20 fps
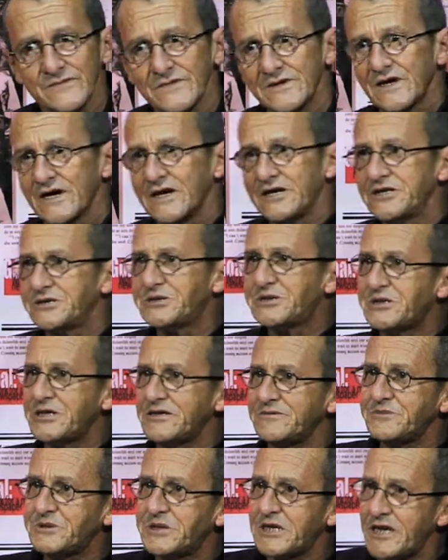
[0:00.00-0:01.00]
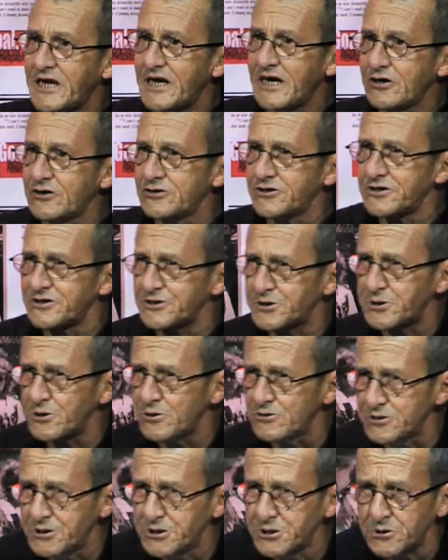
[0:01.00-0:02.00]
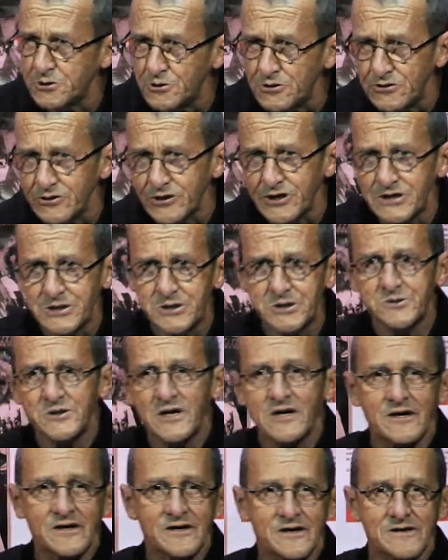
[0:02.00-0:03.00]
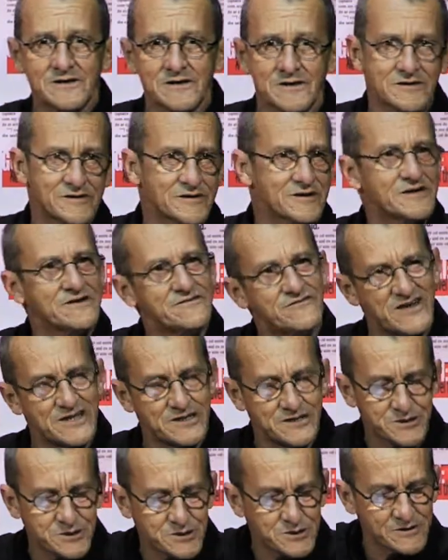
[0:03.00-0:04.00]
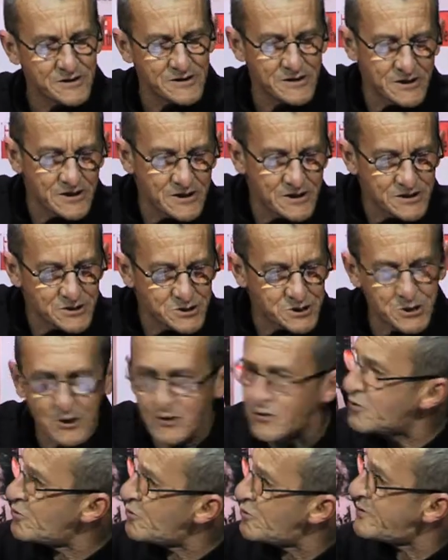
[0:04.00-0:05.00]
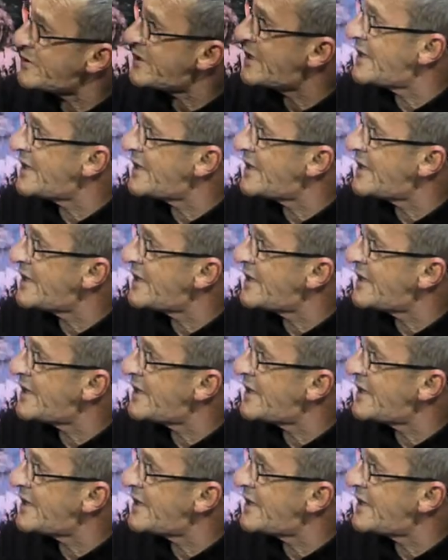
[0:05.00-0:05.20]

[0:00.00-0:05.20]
and it seems that I got the short straw this event. So